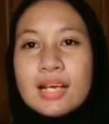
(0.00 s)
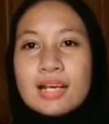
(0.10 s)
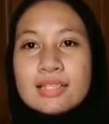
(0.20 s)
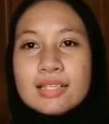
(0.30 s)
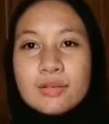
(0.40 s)

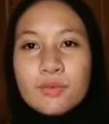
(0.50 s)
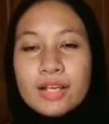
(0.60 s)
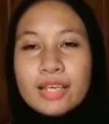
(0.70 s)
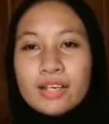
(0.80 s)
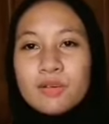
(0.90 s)

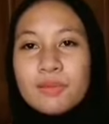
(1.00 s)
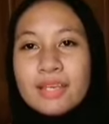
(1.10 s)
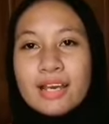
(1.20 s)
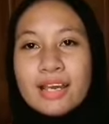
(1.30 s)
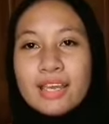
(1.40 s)
Assalamualaikum and
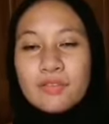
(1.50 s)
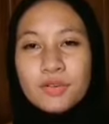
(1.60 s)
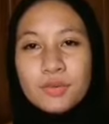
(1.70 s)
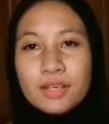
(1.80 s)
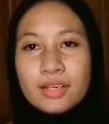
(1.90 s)
hi
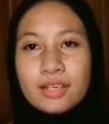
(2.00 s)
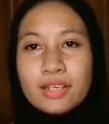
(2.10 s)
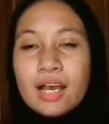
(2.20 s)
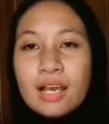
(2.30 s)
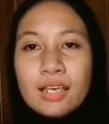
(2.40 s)
everyone.
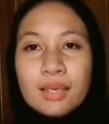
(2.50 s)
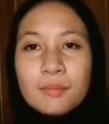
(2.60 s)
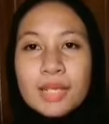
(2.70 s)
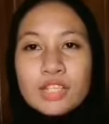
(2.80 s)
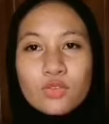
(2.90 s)
I am
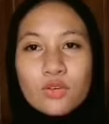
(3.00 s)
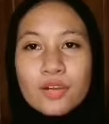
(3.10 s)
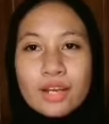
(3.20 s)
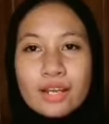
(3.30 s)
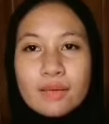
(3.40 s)
Najwa
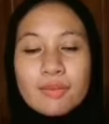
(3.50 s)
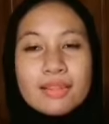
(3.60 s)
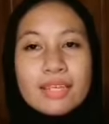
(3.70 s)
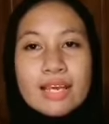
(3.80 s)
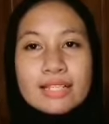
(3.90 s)
Farhana
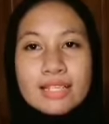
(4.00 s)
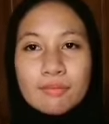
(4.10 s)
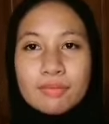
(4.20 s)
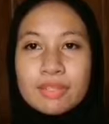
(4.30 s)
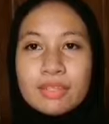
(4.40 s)
binti
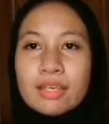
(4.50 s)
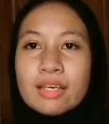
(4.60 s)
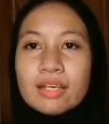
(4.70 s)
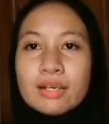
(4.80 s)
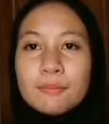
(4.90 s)
Azami,
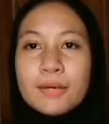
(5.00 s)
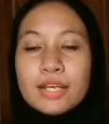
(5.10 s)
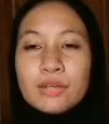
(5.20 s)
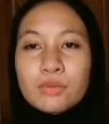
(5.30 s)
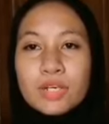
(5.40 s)
a Part
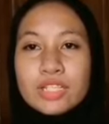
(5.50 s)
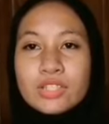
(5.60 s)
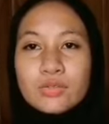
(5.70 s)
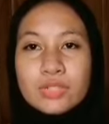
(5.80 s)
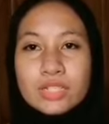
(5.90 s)
1
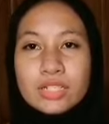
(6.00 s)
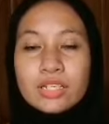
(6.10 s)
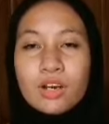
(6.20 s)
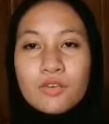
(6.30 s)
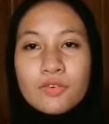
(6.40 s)
student
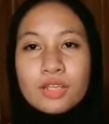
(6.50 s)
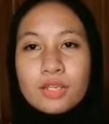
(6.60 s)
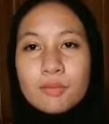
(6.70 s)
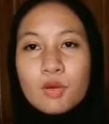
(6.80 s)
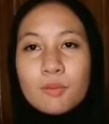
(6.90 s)
of
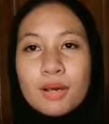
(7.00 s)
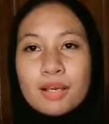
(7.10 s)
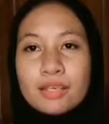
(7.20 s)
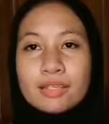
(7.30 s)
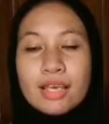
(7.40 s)
Diploma
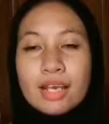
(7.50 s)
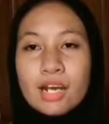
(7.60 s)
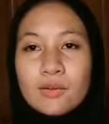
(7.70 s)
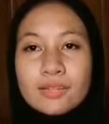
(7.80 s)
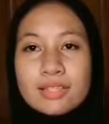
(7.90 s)
in
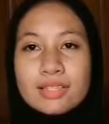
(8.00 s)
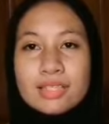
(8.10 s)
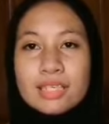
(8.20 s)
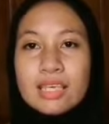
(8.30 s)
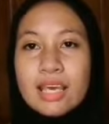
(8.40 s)

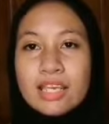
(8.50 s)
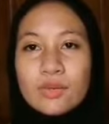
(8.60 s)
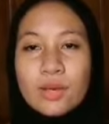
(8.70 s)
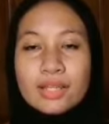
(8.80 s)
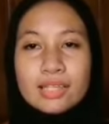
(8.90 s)
Accountancy at
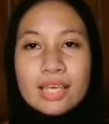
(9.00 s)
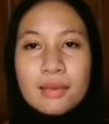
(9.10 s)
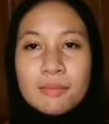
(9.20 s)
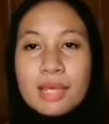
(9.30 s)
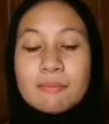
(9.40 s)

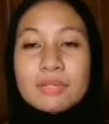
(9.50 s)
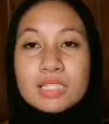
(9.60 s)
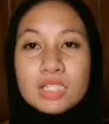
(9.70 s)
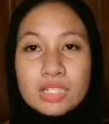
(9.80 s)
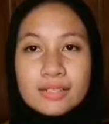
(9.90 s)
UiTM Campus
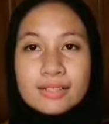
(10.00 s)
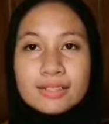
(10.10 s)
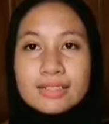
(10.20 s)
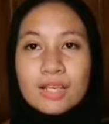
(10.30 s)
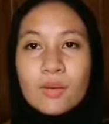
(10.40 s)
Jengka,
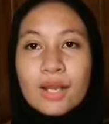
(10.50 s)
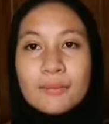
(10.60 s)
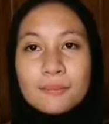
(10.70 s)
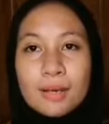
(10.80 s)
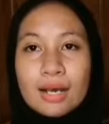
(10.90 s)
Cawangan,
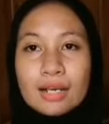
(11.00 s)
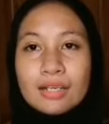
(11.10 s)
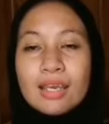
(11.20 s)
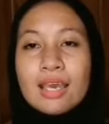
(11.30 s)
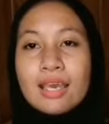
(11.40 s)
Pahang,
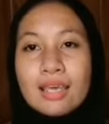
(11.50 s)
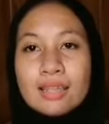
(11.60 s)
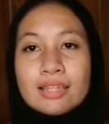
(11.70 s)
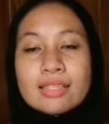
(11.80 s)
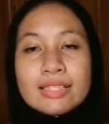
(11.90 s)
and
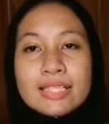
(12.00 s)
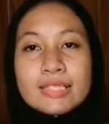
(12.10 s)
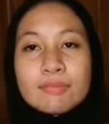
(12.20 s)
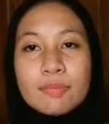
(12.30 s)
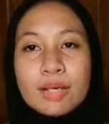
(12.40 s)
this is
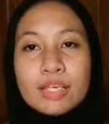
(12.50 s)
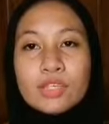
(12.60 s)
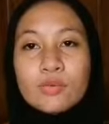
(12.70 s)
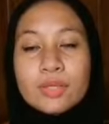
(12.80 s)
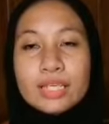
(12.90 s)
my
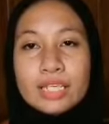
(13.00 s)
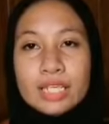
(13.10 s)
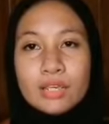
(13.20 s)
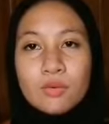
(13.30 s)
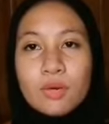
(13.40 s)

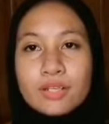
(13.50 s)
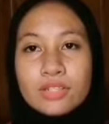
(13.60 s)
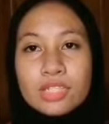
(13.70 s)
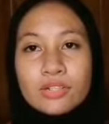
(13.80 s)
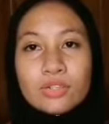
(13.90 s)

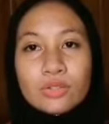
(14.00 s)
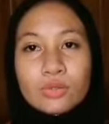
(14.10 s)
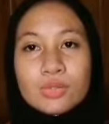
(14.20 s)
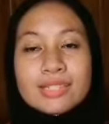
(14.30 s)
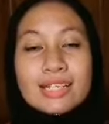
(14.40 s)
UED102
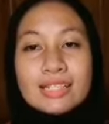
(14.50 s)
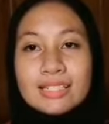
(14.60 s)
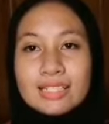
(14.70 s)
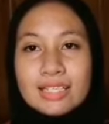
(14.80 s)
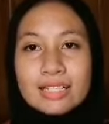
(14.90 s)
Study
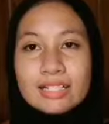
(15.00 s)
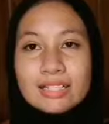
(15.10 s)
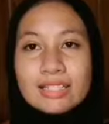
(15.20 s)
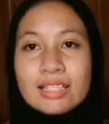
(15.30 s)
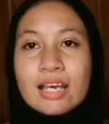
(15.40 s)

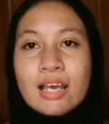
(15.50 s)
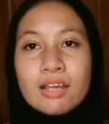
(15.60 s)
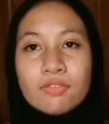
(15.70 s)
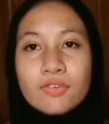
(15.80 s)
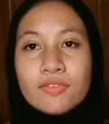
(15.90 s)
Skills
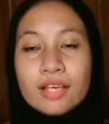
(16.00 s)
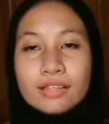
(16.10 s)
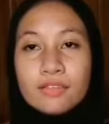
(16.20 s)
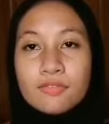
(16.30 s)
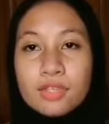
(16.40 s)

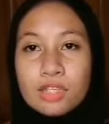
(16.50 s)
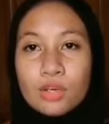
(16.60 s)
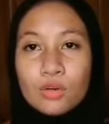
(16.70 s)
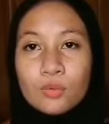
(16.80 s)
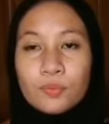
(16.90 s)
Reflective video.